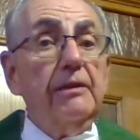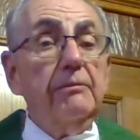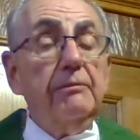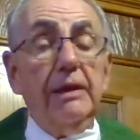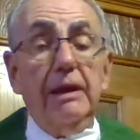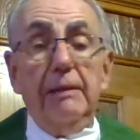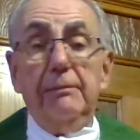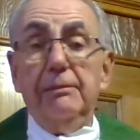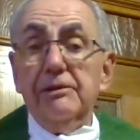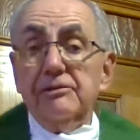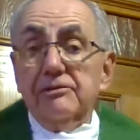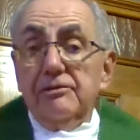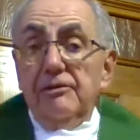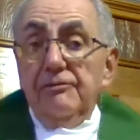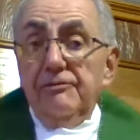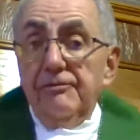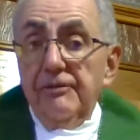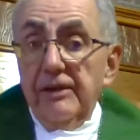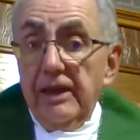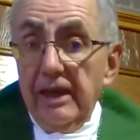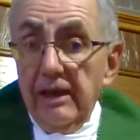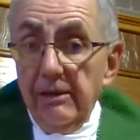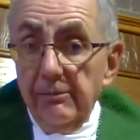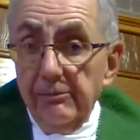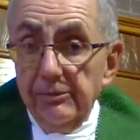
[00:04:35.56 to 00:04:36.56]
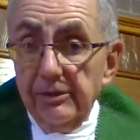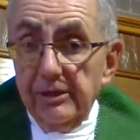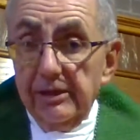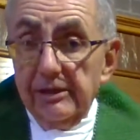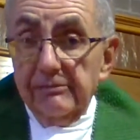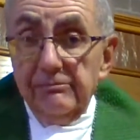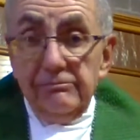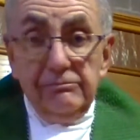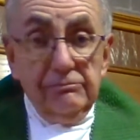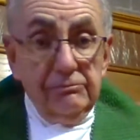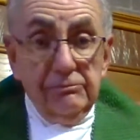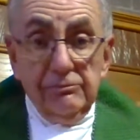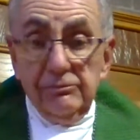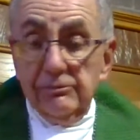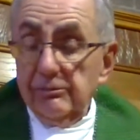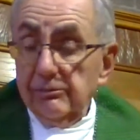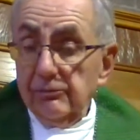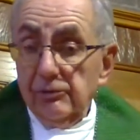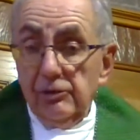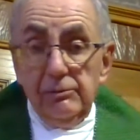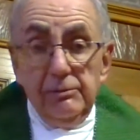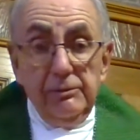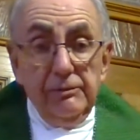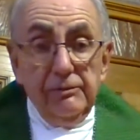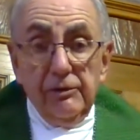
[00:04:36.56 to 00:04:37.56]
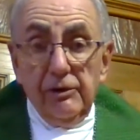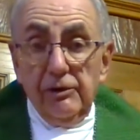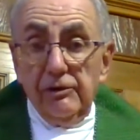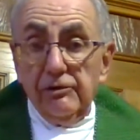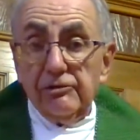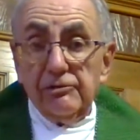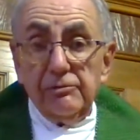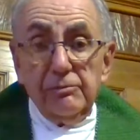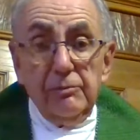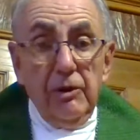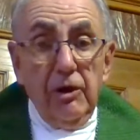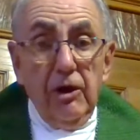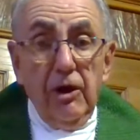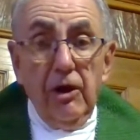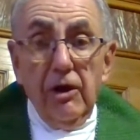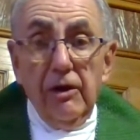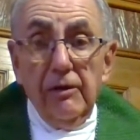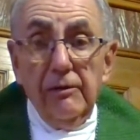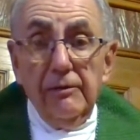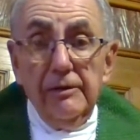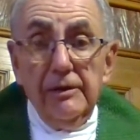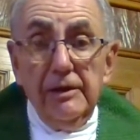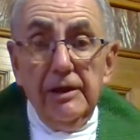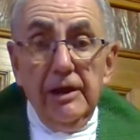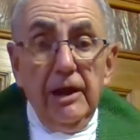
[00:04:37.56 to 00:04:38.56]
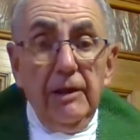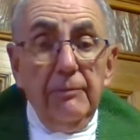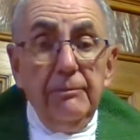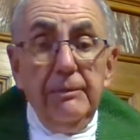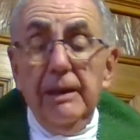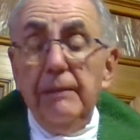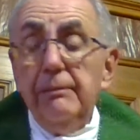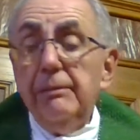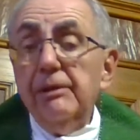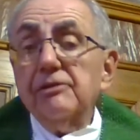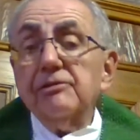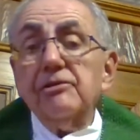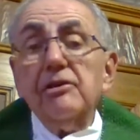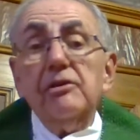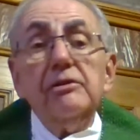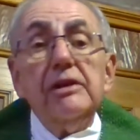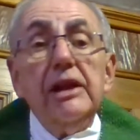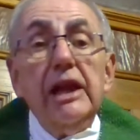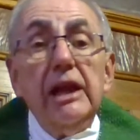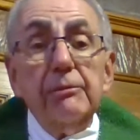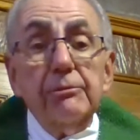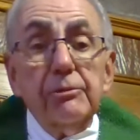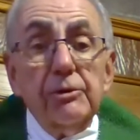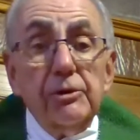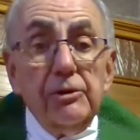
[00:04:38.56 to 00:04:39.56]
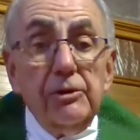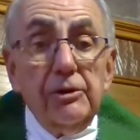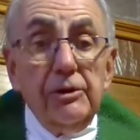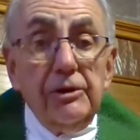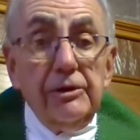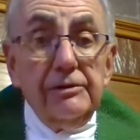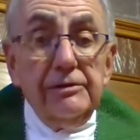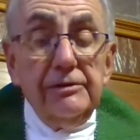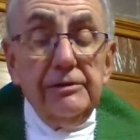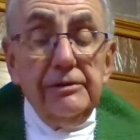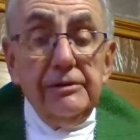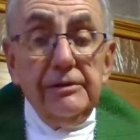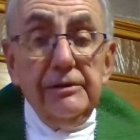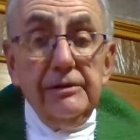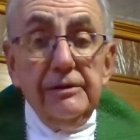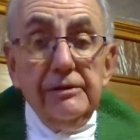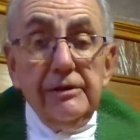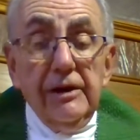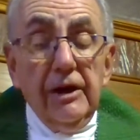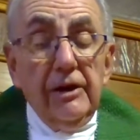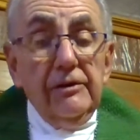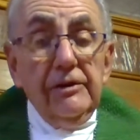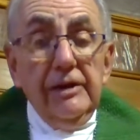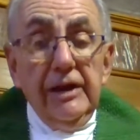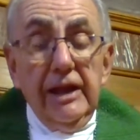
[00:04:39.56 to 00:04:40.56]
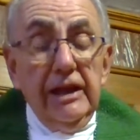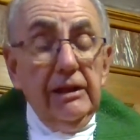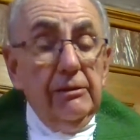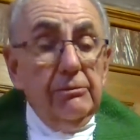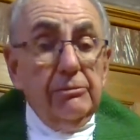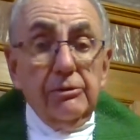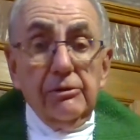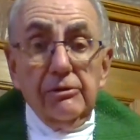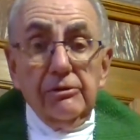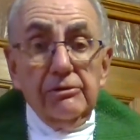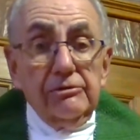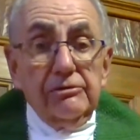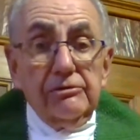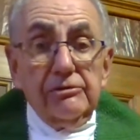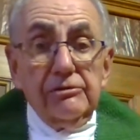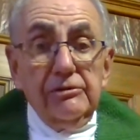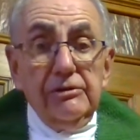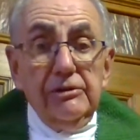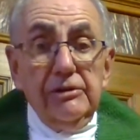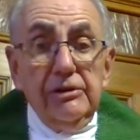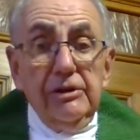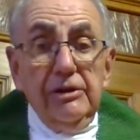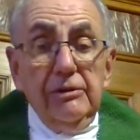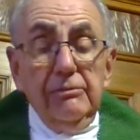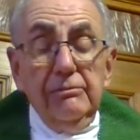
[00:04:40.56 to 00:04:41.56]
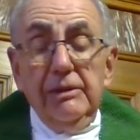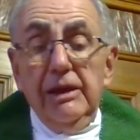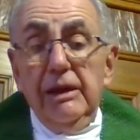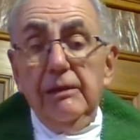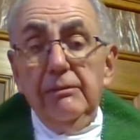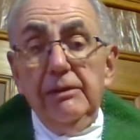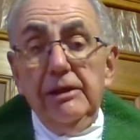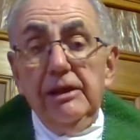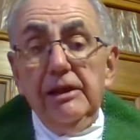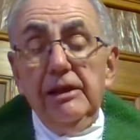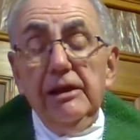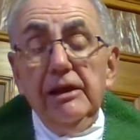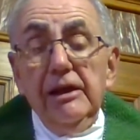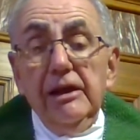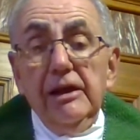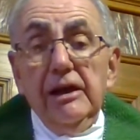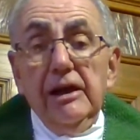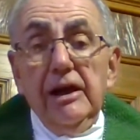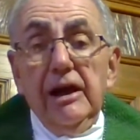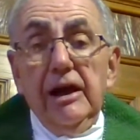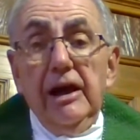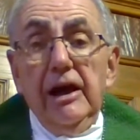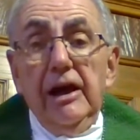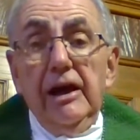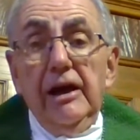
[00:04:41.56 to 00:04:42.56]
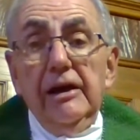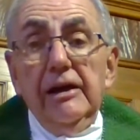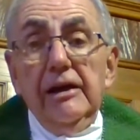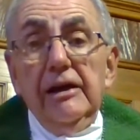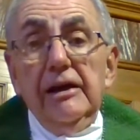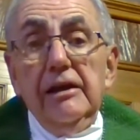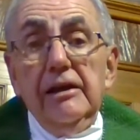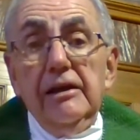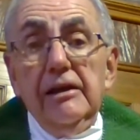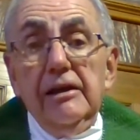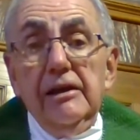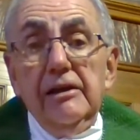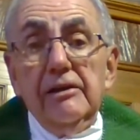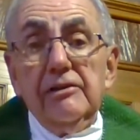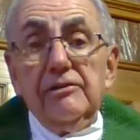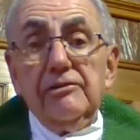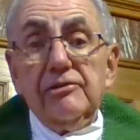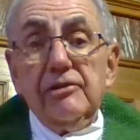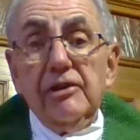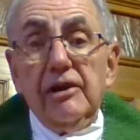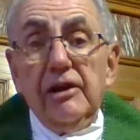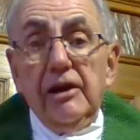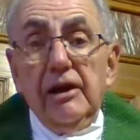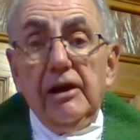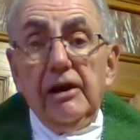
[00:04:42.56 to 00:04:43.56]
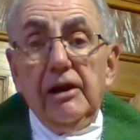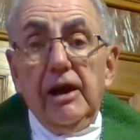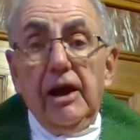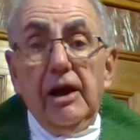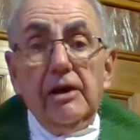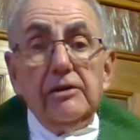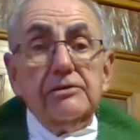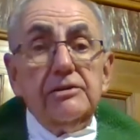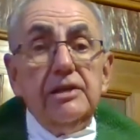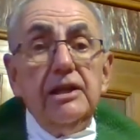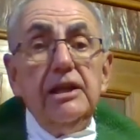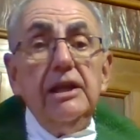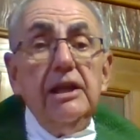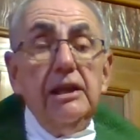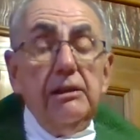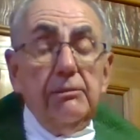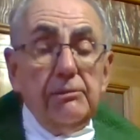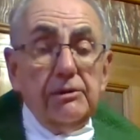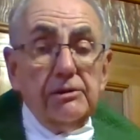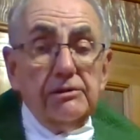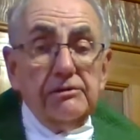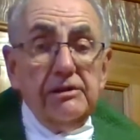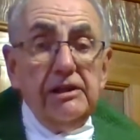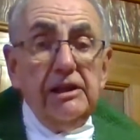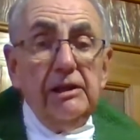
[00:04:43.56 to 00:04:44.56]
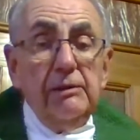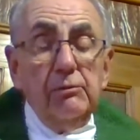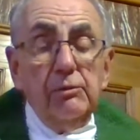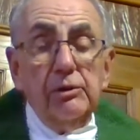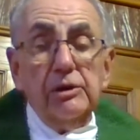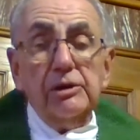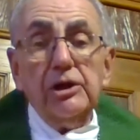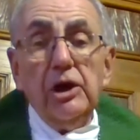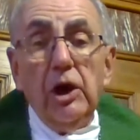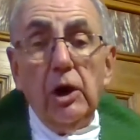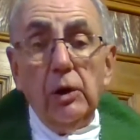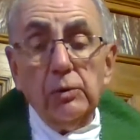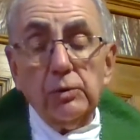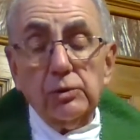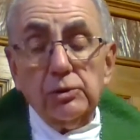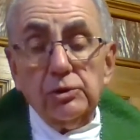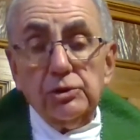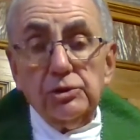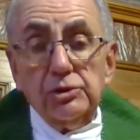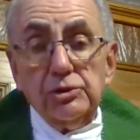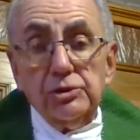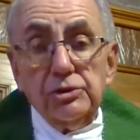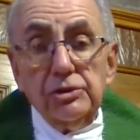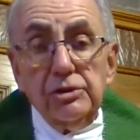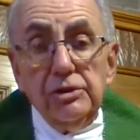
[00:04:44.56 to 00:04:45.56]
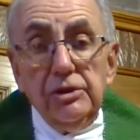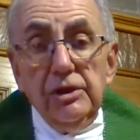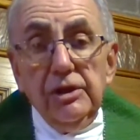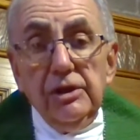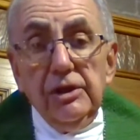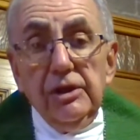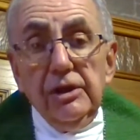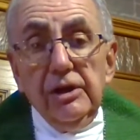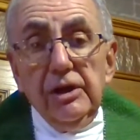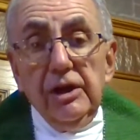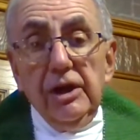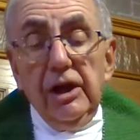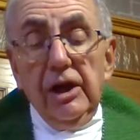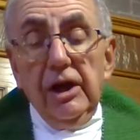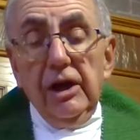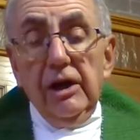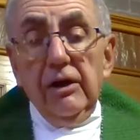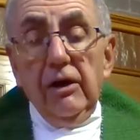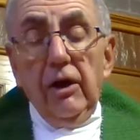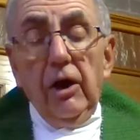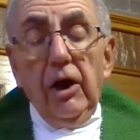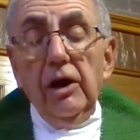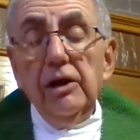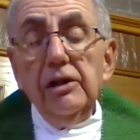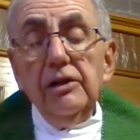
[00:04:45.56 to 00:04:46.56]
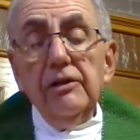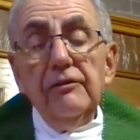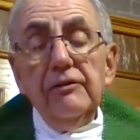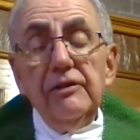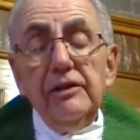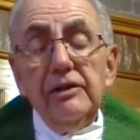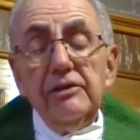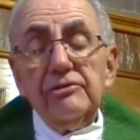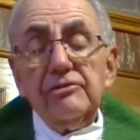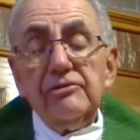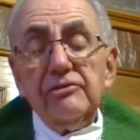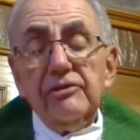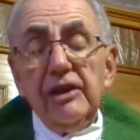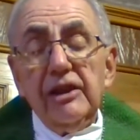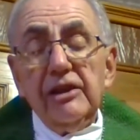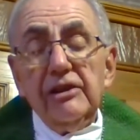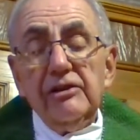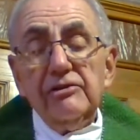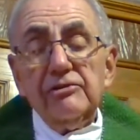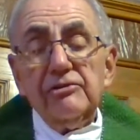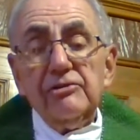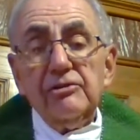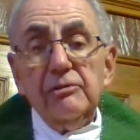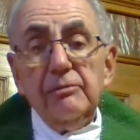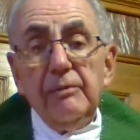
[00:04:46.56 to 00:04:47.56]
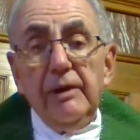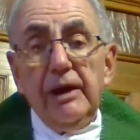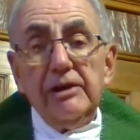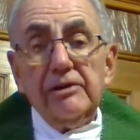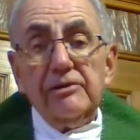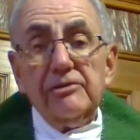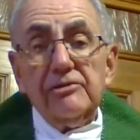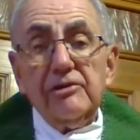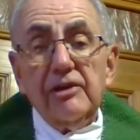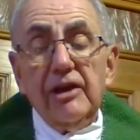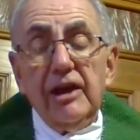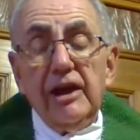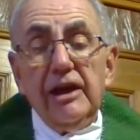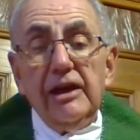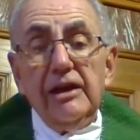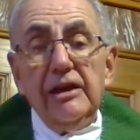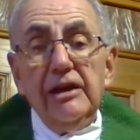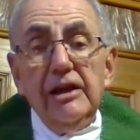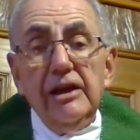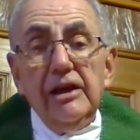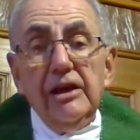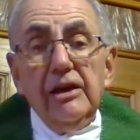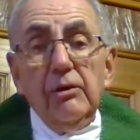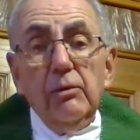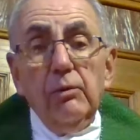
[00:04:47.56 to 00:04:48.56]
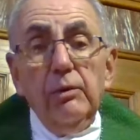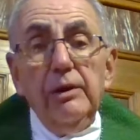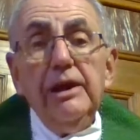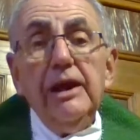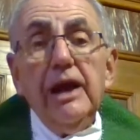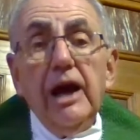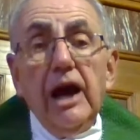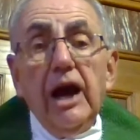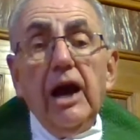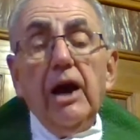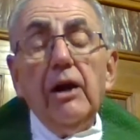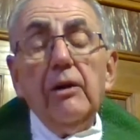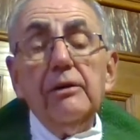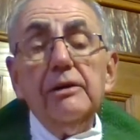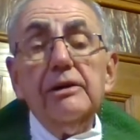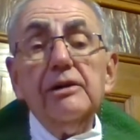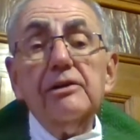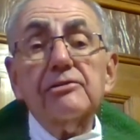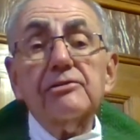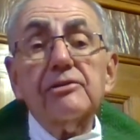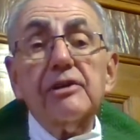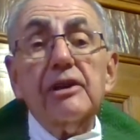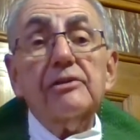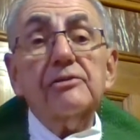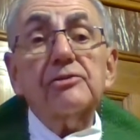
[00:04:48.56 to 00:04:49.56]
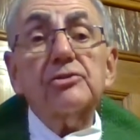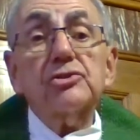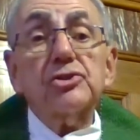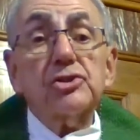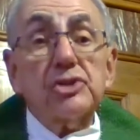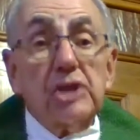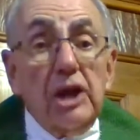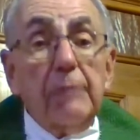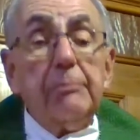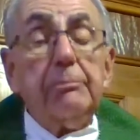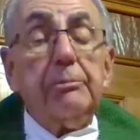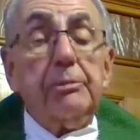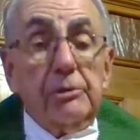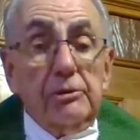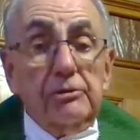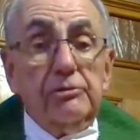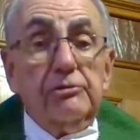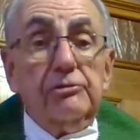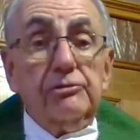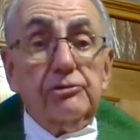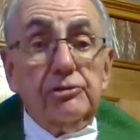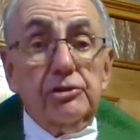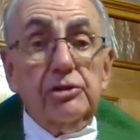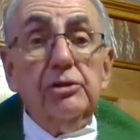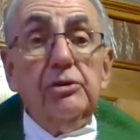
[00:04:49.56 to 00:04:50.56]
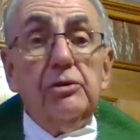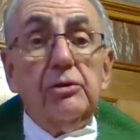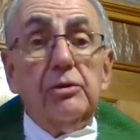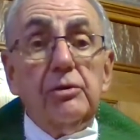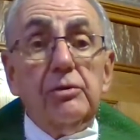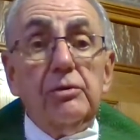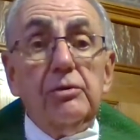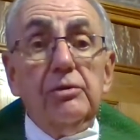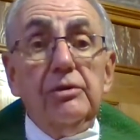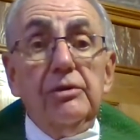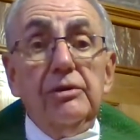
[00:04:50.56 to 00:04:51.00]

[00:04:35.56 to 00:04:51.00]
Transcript: Maybe it's a family. It could be very small. Maybe it's our neighborhood, our neighbors. Maybe it's our team, a team we coach. All of these things, you might say, we are, in a sense, shepherds too.